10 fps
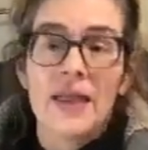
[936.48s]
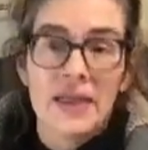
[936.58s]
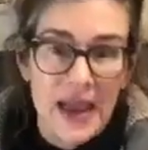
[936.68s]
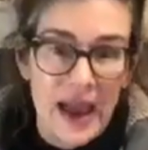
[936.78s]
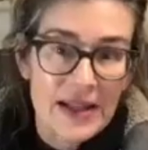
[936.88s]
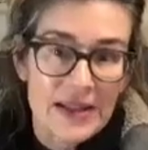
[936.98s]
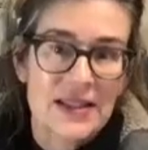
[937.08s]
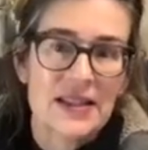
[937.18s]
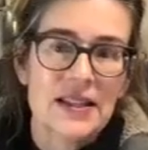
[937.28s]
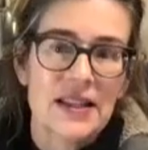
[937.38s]

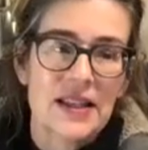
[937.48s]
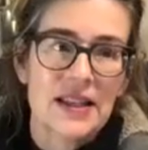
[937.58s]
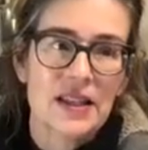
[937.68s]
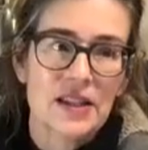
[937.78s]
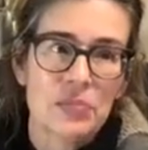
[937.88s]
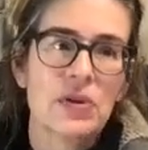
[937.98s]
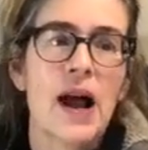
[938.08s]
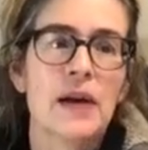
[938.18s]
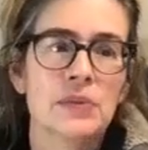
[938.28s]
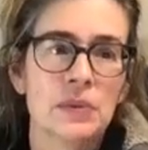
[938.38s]
That's the
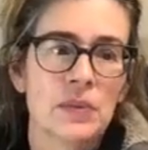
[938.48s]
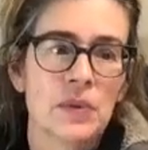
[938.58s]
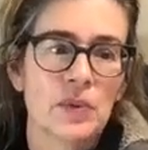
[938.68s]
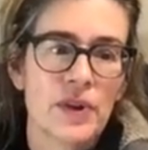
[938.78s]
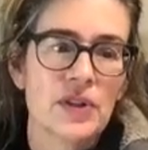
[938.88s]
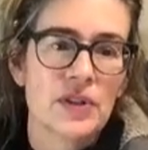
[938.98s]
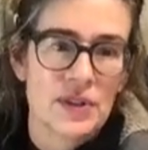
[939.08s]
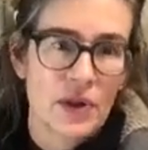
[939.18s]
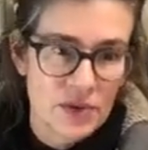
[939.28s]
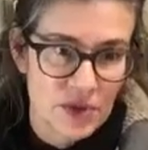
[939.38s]
problem with the
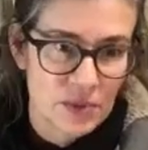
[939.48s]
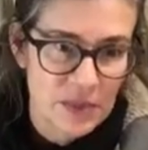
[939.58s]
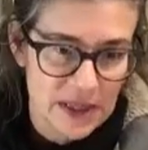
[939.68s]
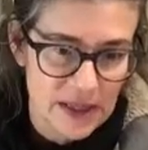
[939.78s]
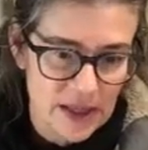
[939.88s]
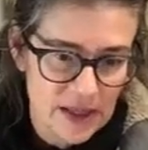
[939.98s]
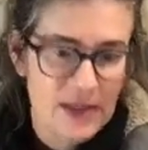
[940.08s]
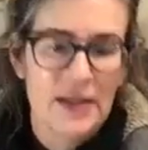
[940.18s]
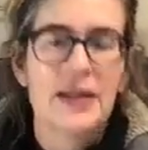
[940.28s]
social media.